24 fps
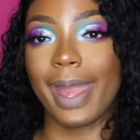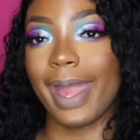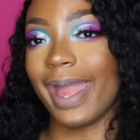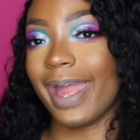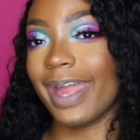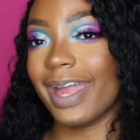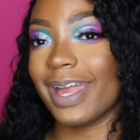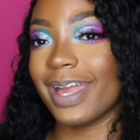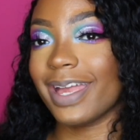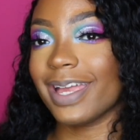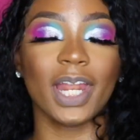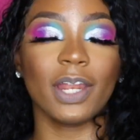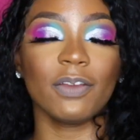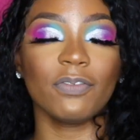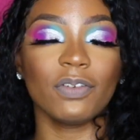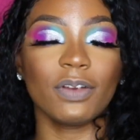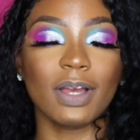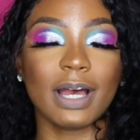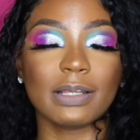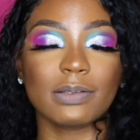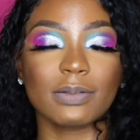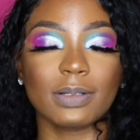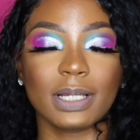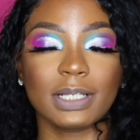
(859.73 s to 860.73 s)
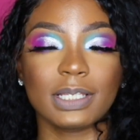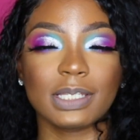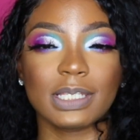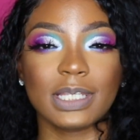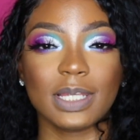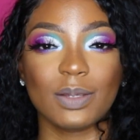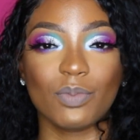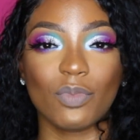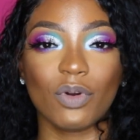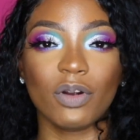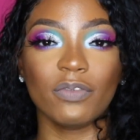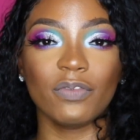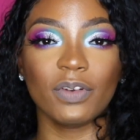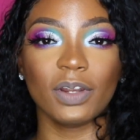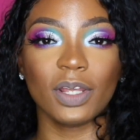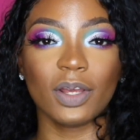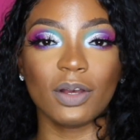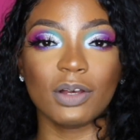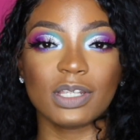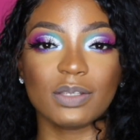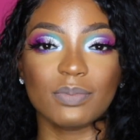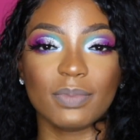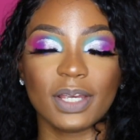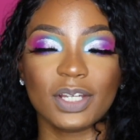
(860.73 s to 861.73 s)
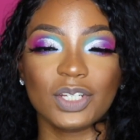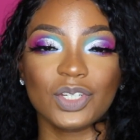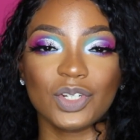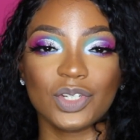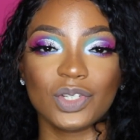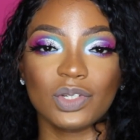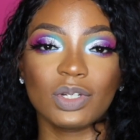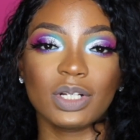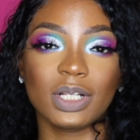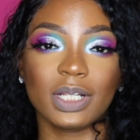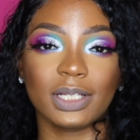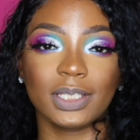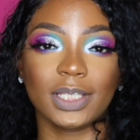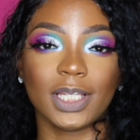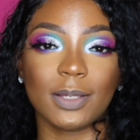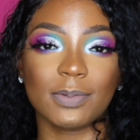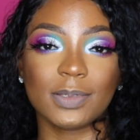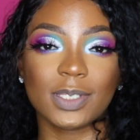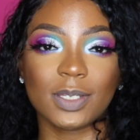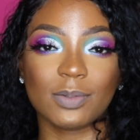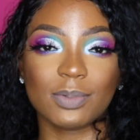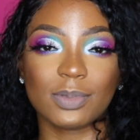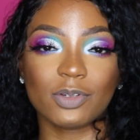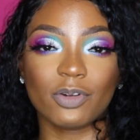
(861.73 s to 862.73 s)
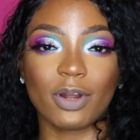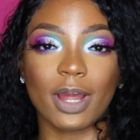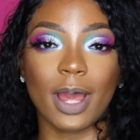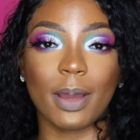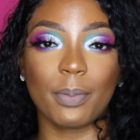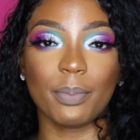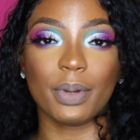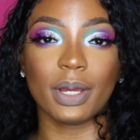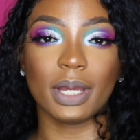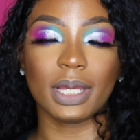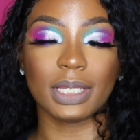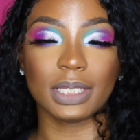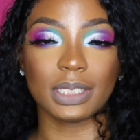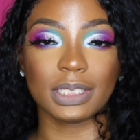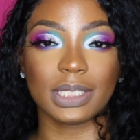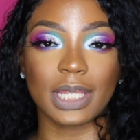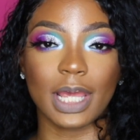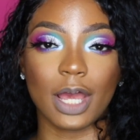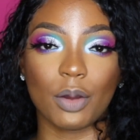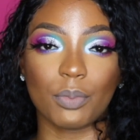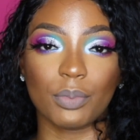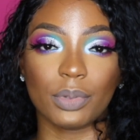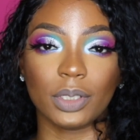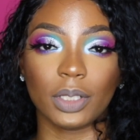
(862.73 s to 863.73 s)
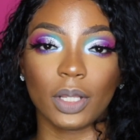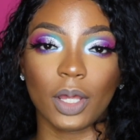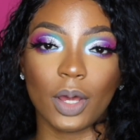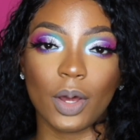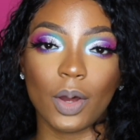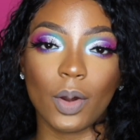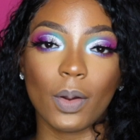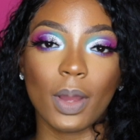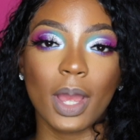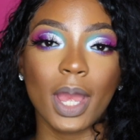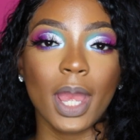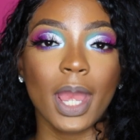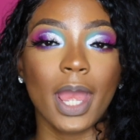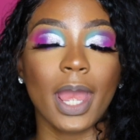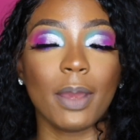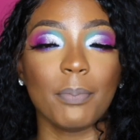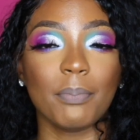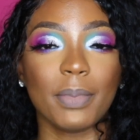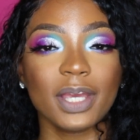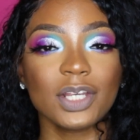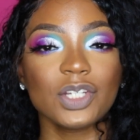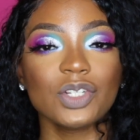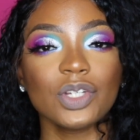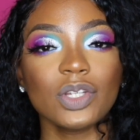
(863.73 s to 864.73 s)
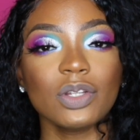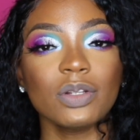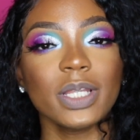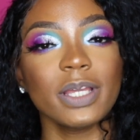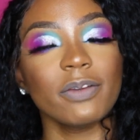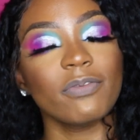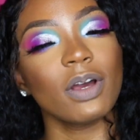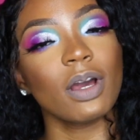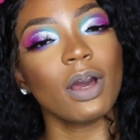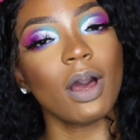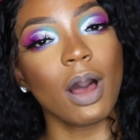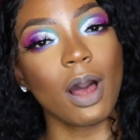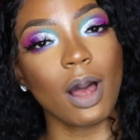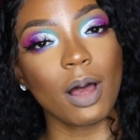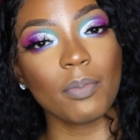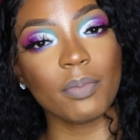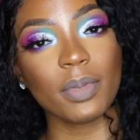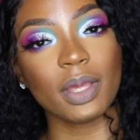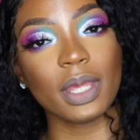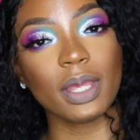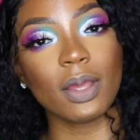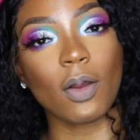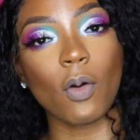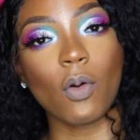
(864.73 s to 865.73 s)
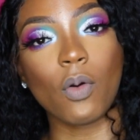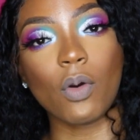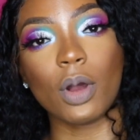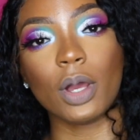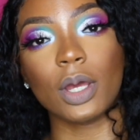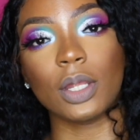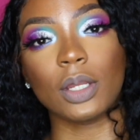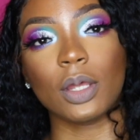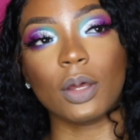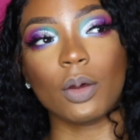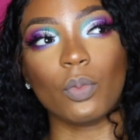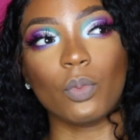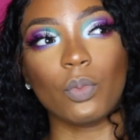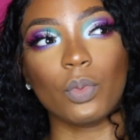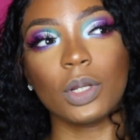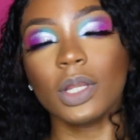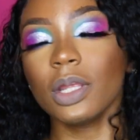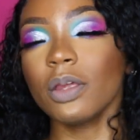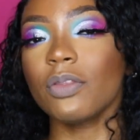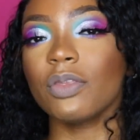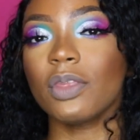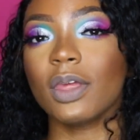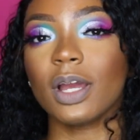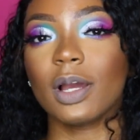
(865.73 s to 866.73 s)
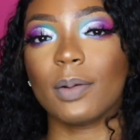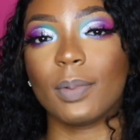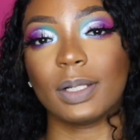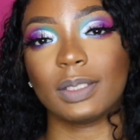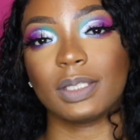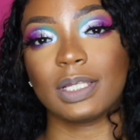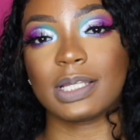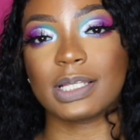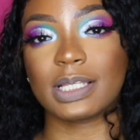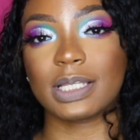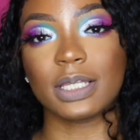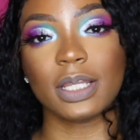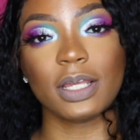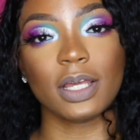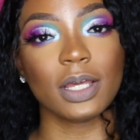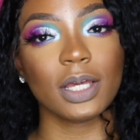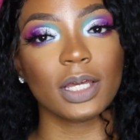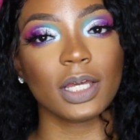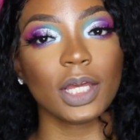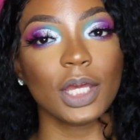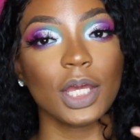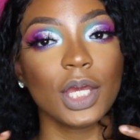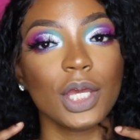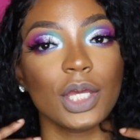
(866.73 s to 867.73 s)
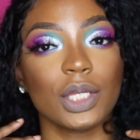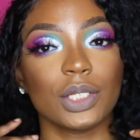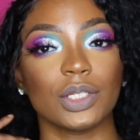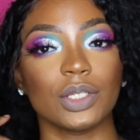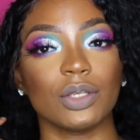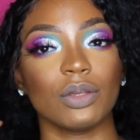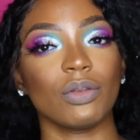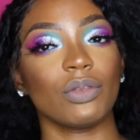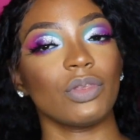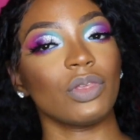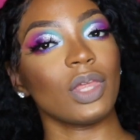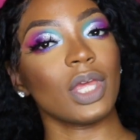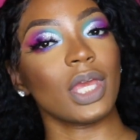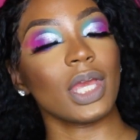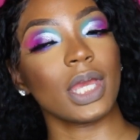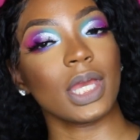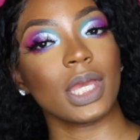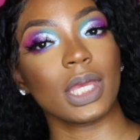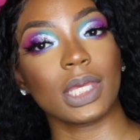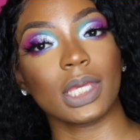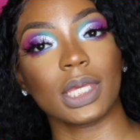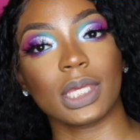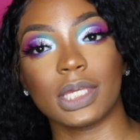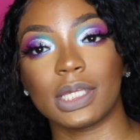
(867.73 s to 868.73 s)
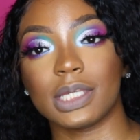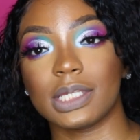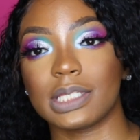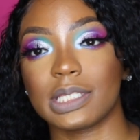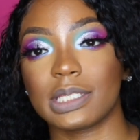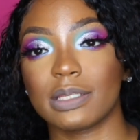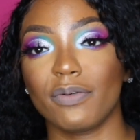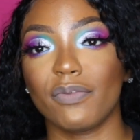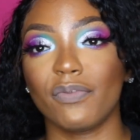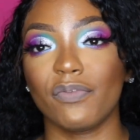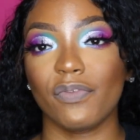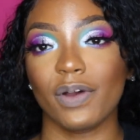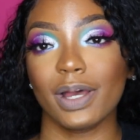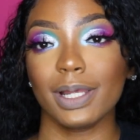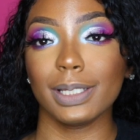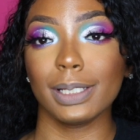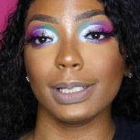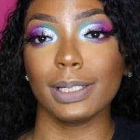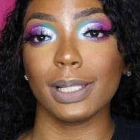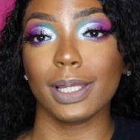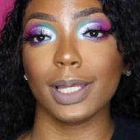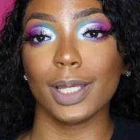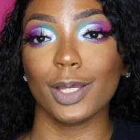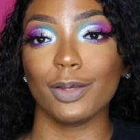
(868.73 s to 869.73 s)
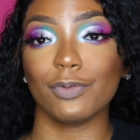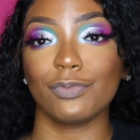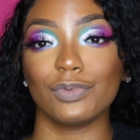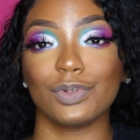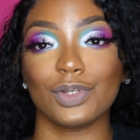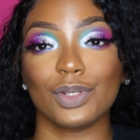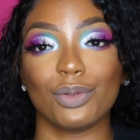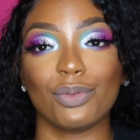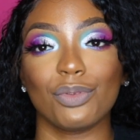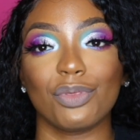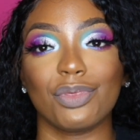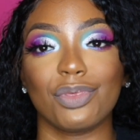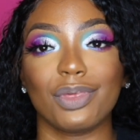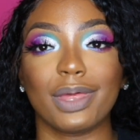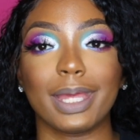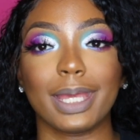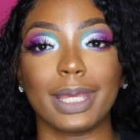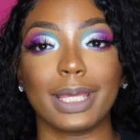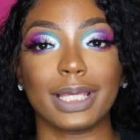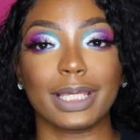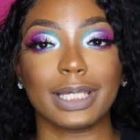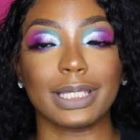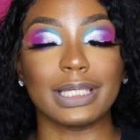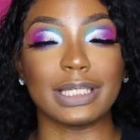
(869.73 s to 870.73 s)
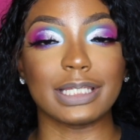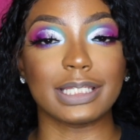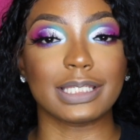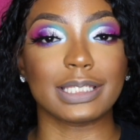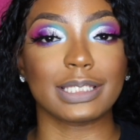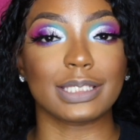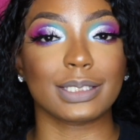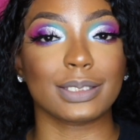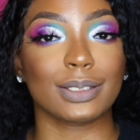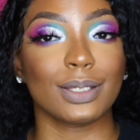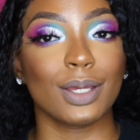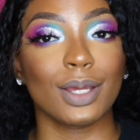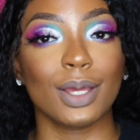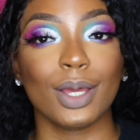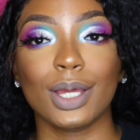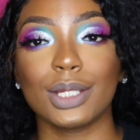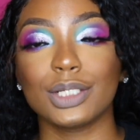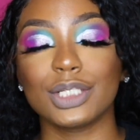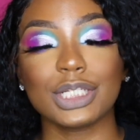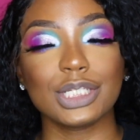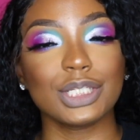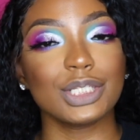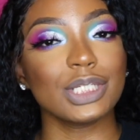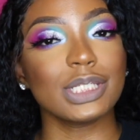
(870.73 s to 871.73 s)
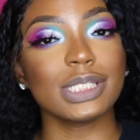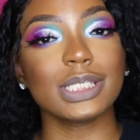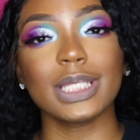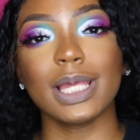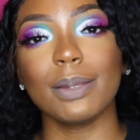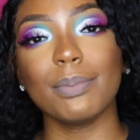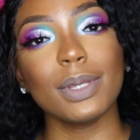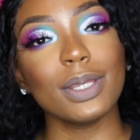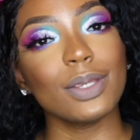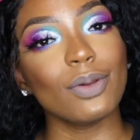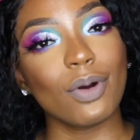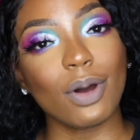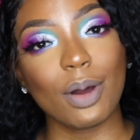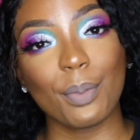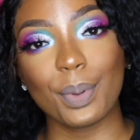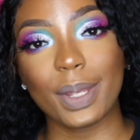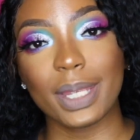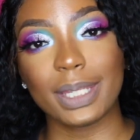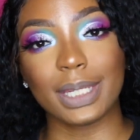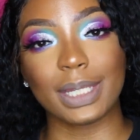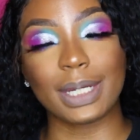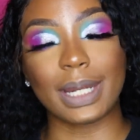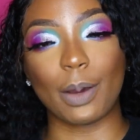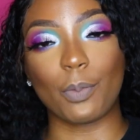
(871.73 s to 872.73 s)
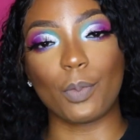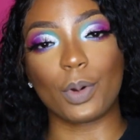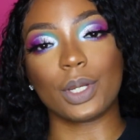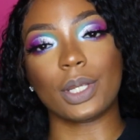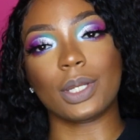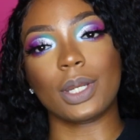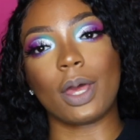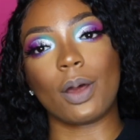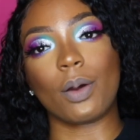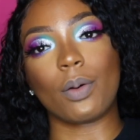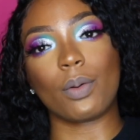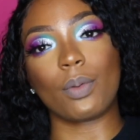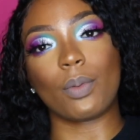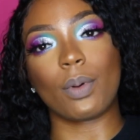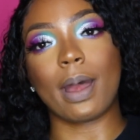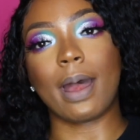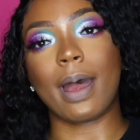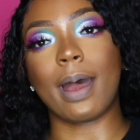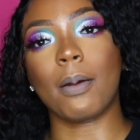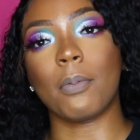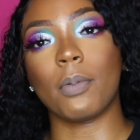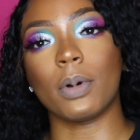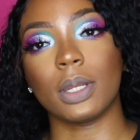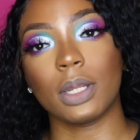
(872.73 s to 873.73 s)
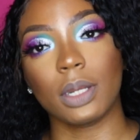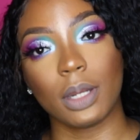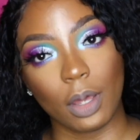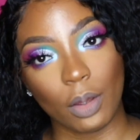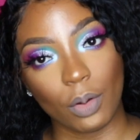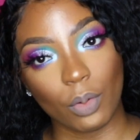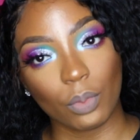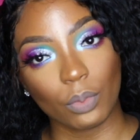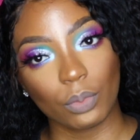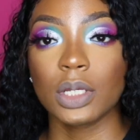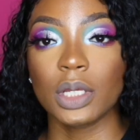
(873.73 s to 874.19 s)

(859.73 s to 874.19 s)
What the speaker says: And if you guys would like to see more videos, make sure you click that subscribe button down below. And make sure you leave a comment on what do you think about this look. Do you think it's fun enough? Do you think it's... Just give me your opinion. I want to know. I want to know.